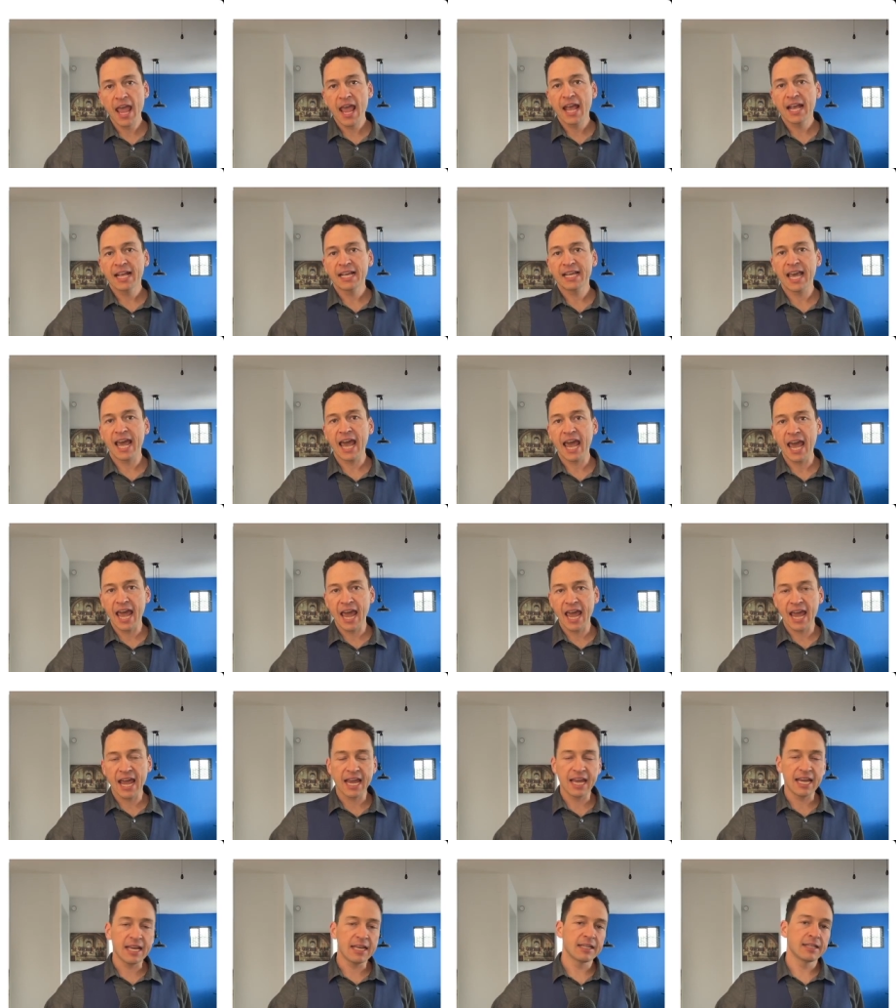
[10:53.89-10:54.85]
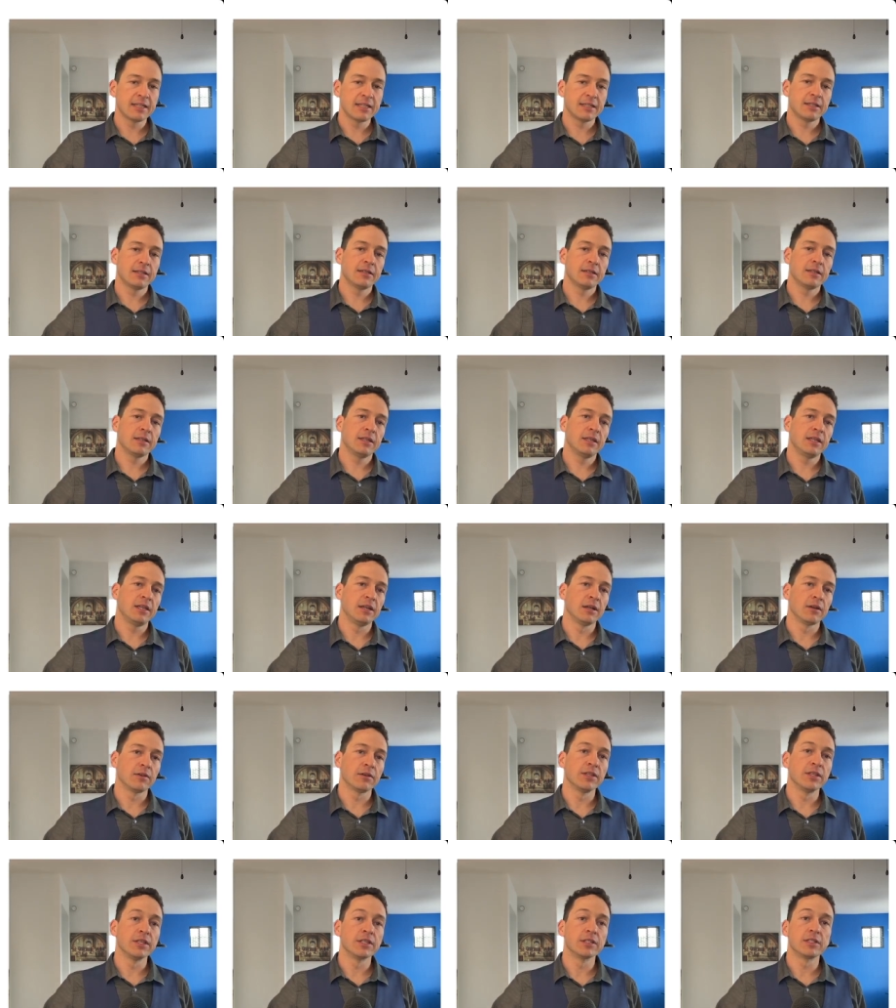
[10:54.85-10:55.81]
K
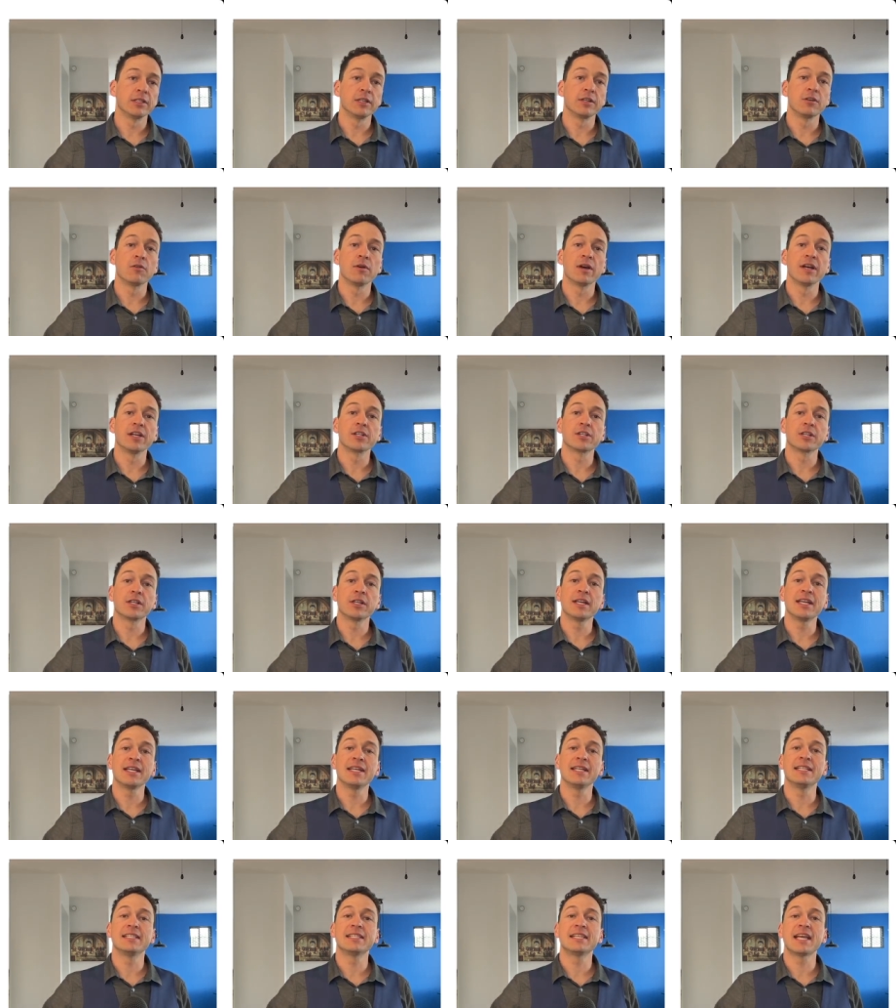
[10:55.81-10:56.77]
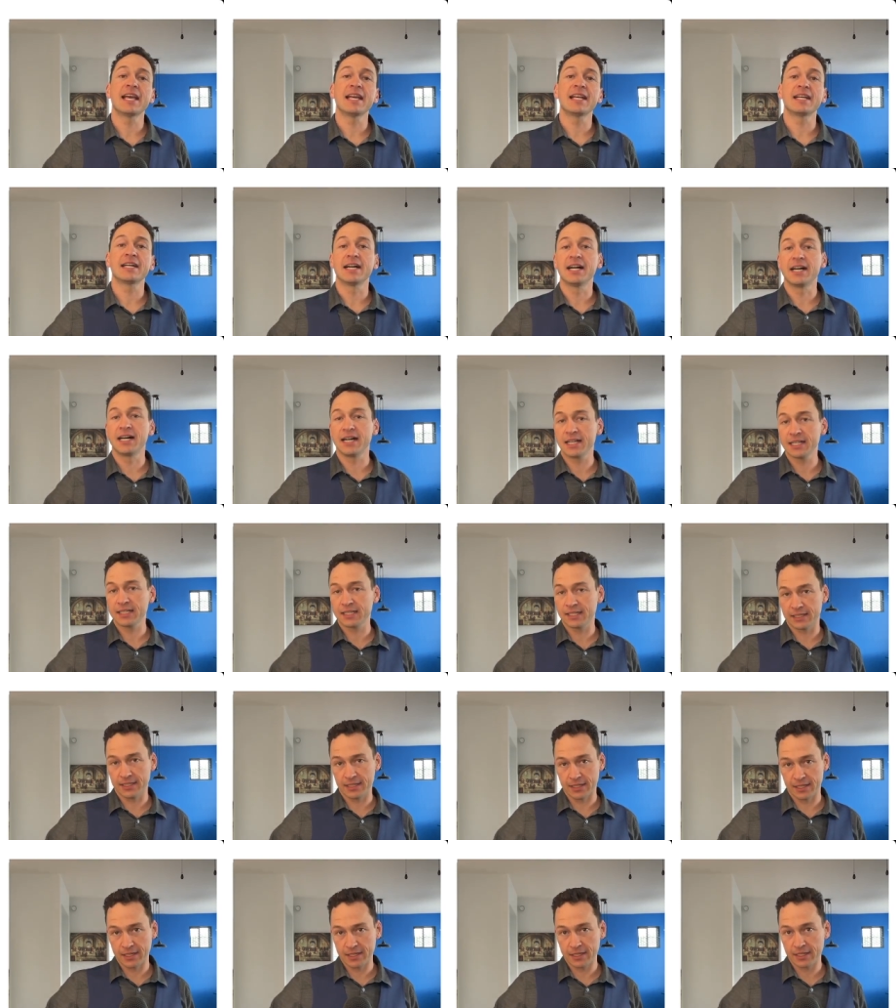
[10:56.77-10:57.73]
here in this equation is a
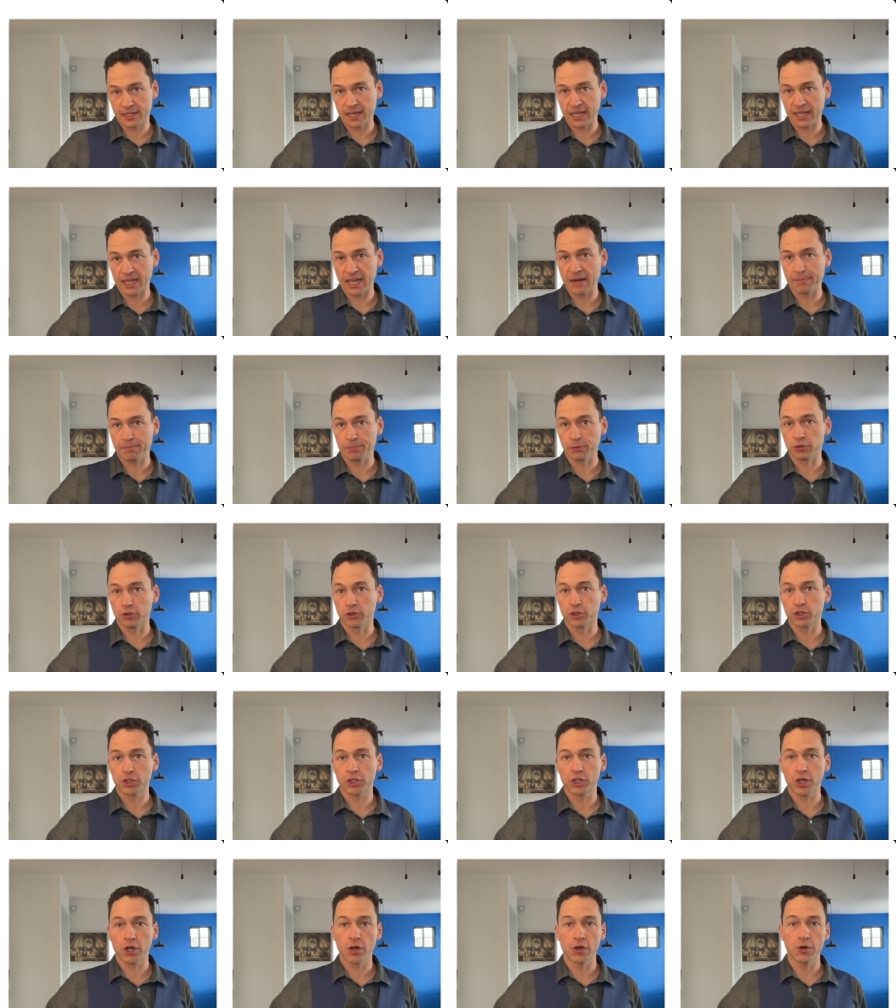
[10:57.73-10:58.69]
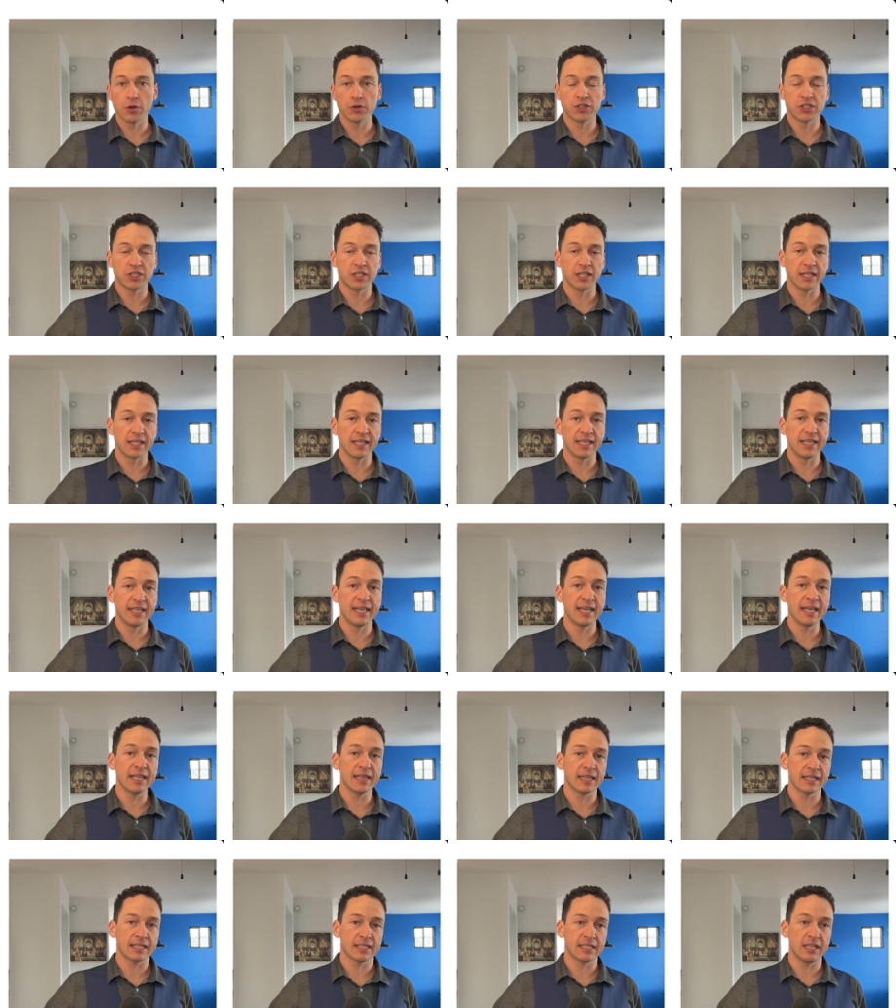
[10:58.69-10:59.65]
constant that Kepler chose to
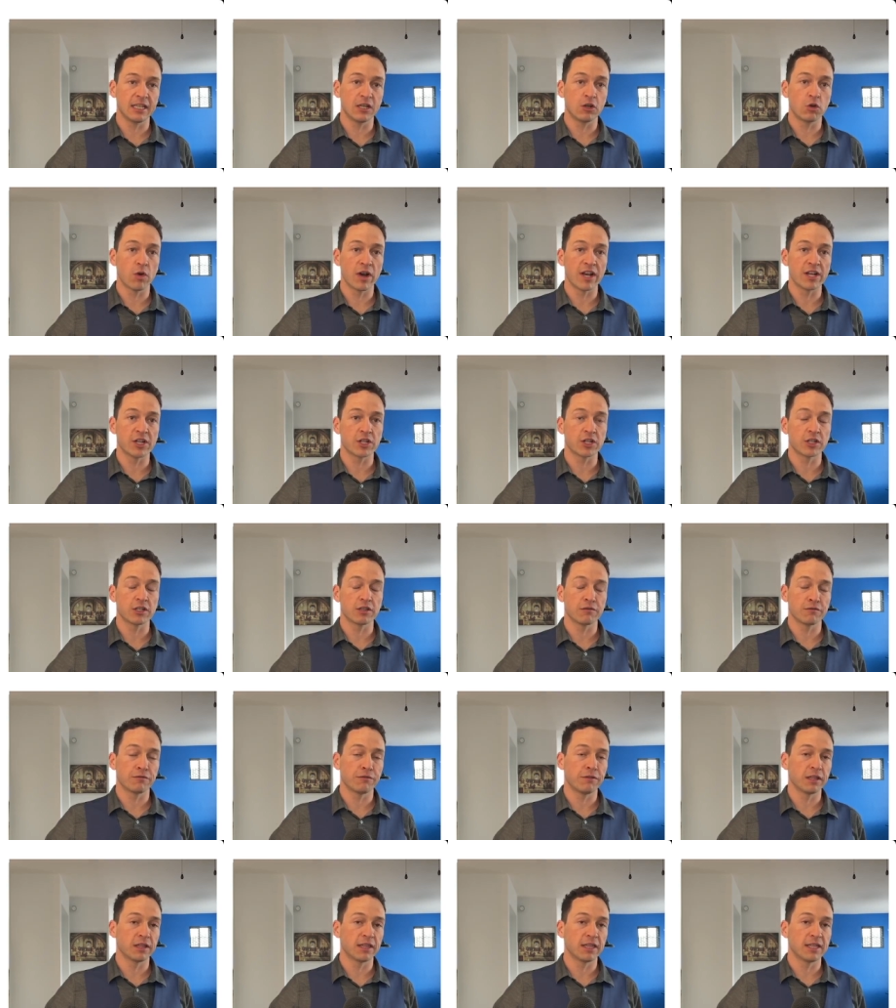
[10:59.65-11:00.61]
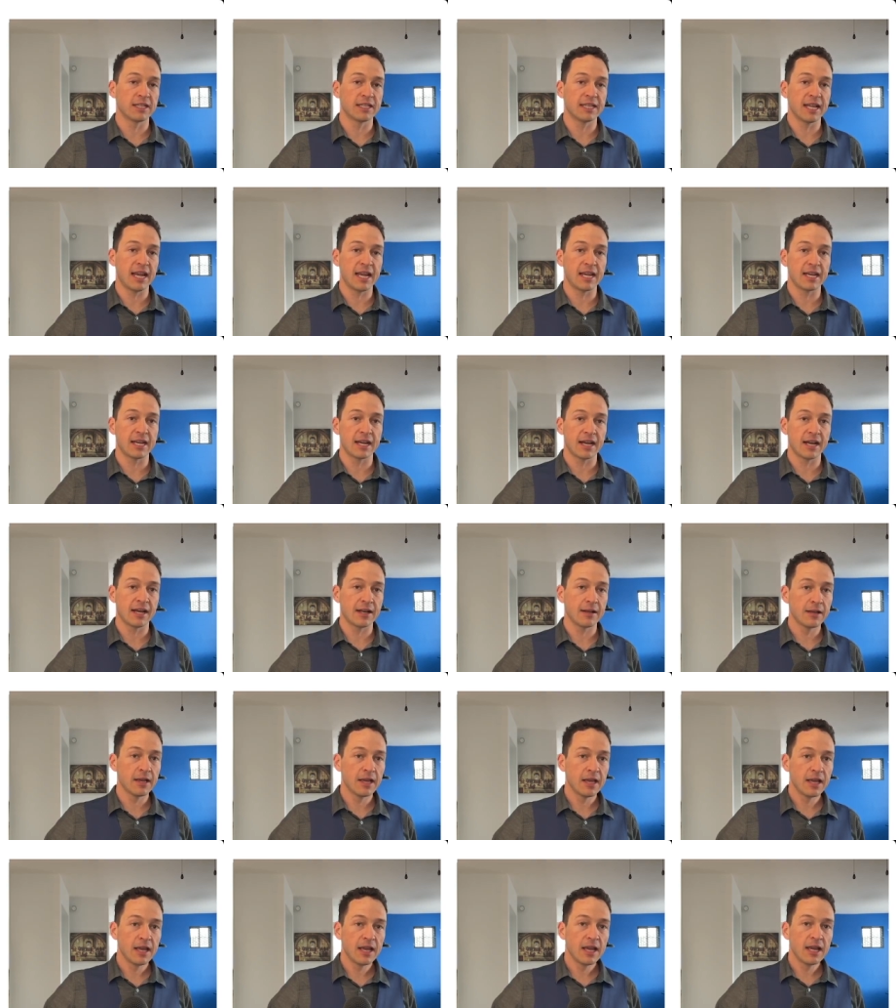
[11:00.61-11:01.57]
get this equation to fit the data.
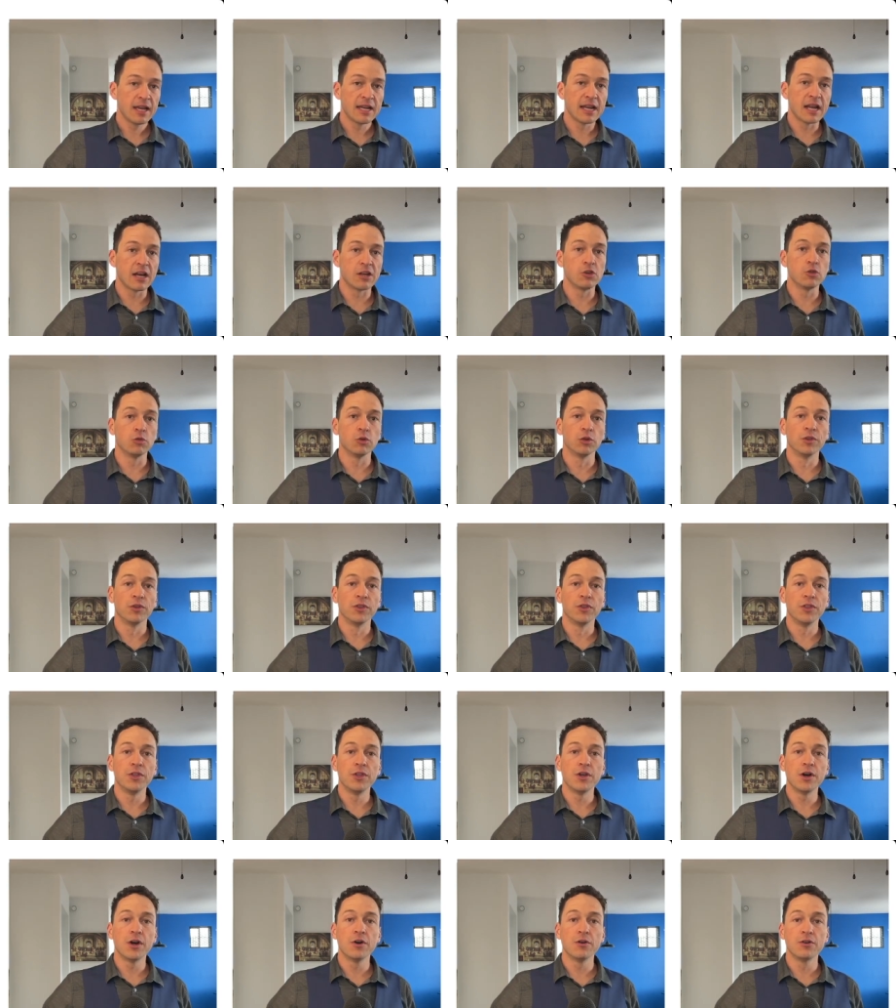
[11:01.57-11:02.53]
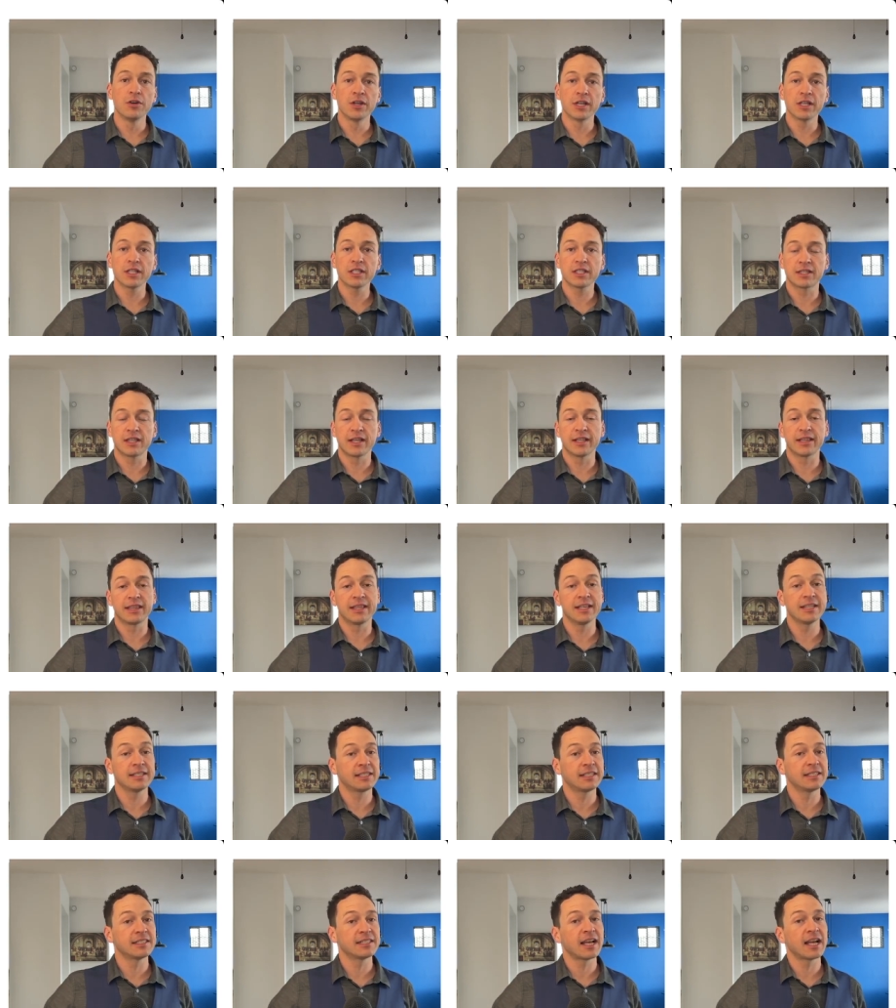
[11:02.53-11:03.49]
Now you will notice that
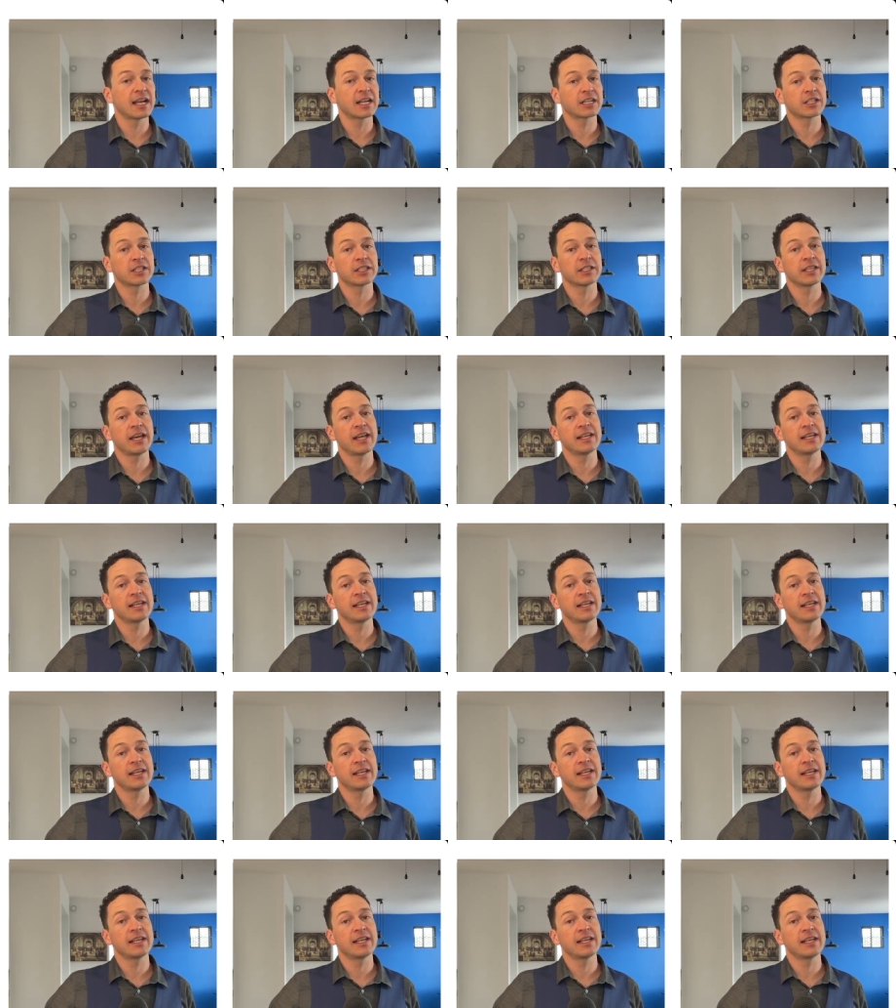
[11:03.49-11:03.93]
this is actually a